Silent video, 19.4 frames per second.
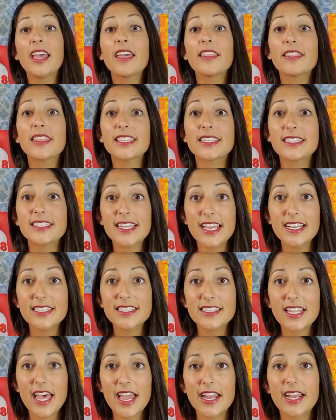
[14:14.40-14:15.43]
This
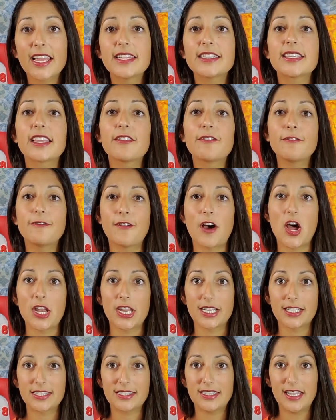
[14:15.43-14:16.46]
next slide is a
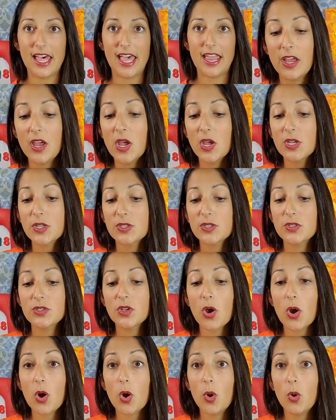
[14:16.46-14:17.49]
phonics slide.
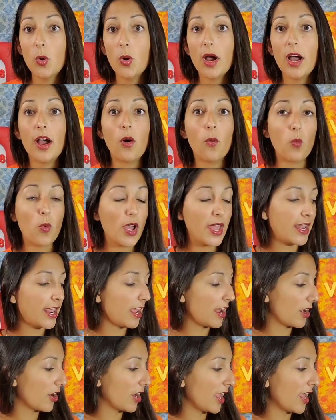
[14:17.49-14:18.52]
So one
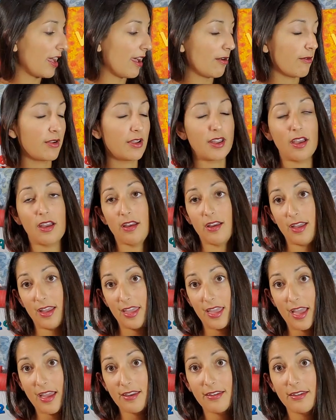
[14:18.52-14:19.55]
area I would
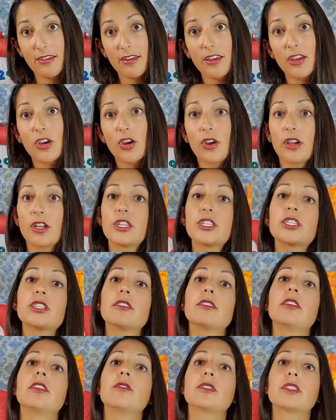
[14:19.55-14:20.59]
again encourage
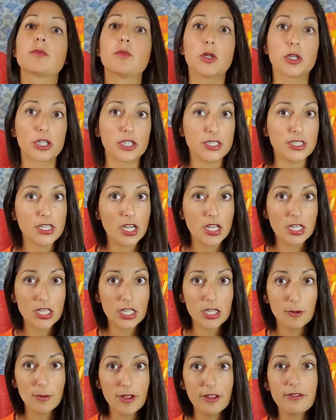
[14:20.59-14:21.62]
you splurging on a
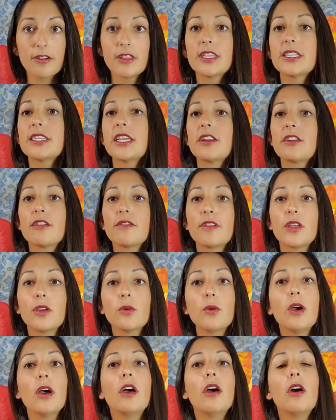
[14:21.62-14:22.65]
little bit for this
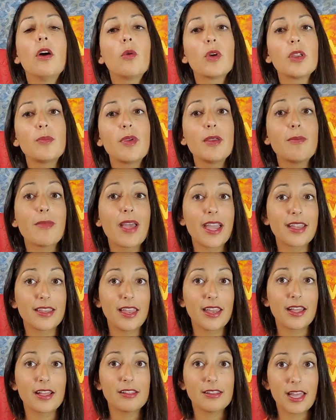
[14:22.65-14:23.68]
interview would be
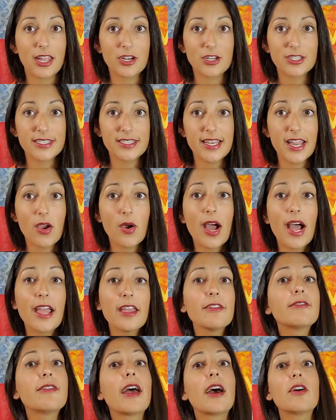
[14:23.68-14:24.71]
magnetic letters. Now I
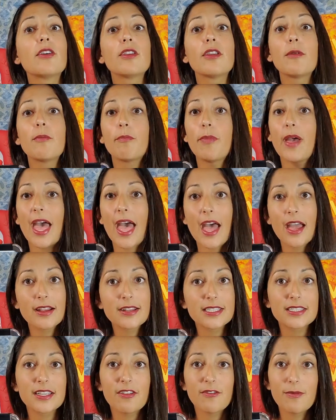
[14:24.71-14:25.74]
found
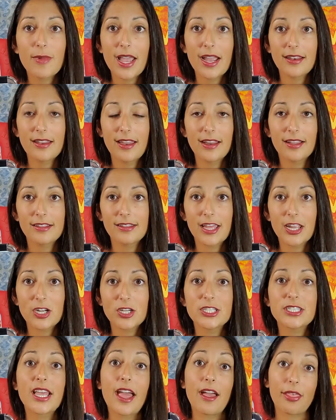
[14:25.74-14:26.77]
bags of magnetic
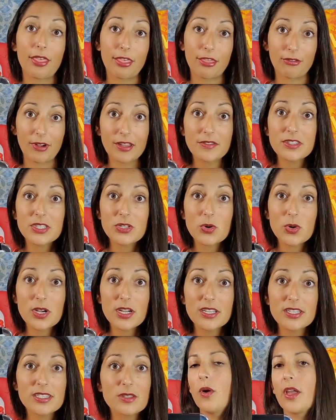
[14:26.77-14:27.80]
letters at thrift
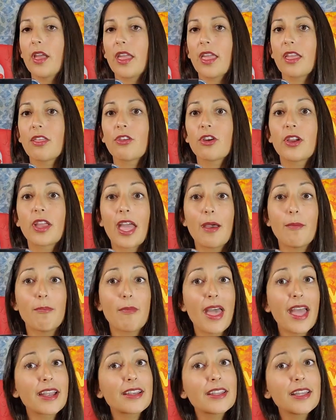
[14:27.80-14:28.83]
stores. Either get
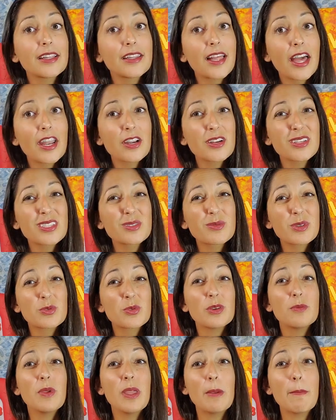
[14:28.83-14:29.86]
magnet letters, which
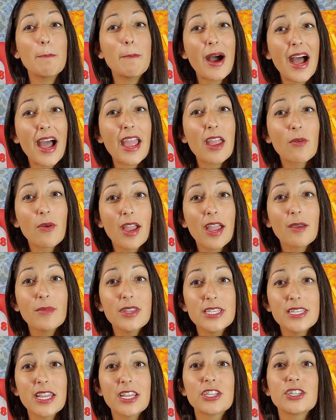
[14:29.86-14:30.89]
would be my
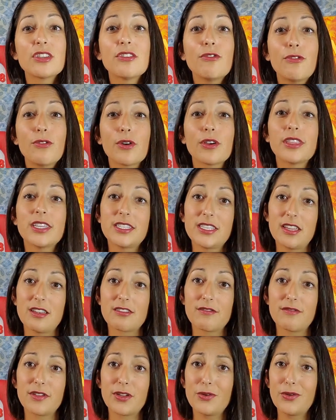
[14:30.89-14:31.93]
recommendation for this
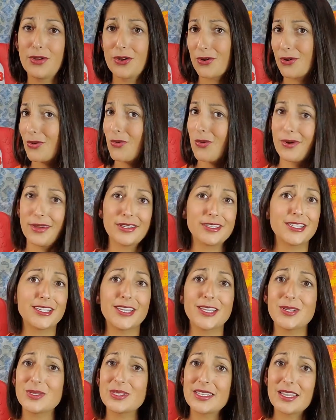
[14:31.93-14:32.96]
interview. You're going to
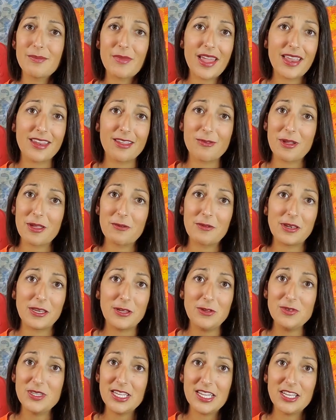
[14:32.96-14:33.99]
use them anyway when you
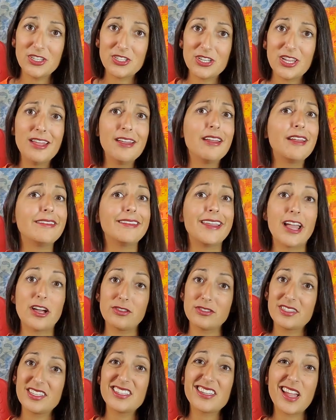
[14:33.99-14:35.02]
teach. Now
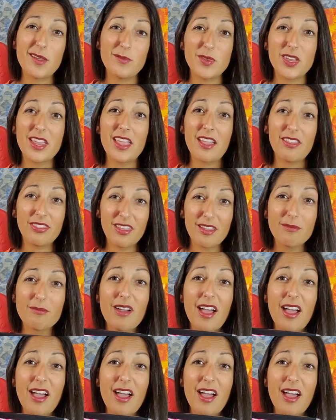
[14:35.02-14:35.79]
is the time to get them.